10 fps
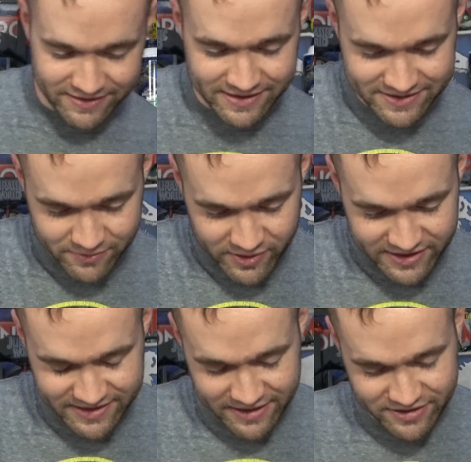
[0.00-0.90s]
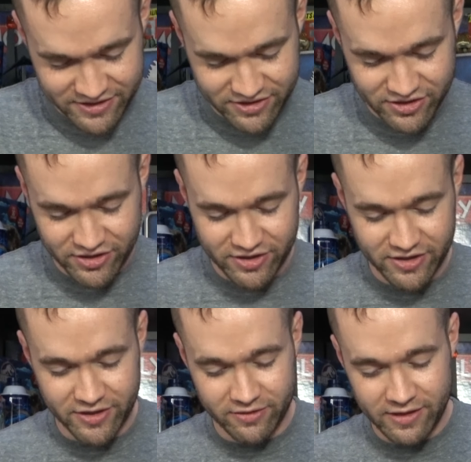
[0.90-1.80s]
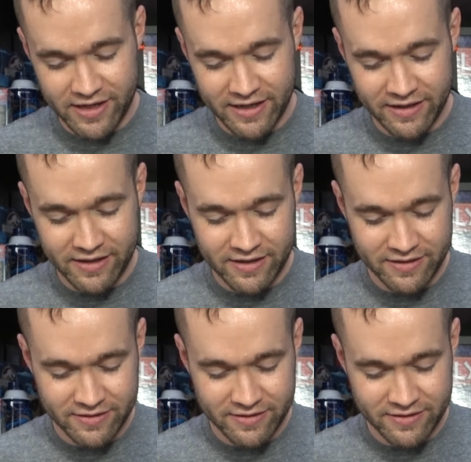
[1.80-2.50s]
let's reattach your leg.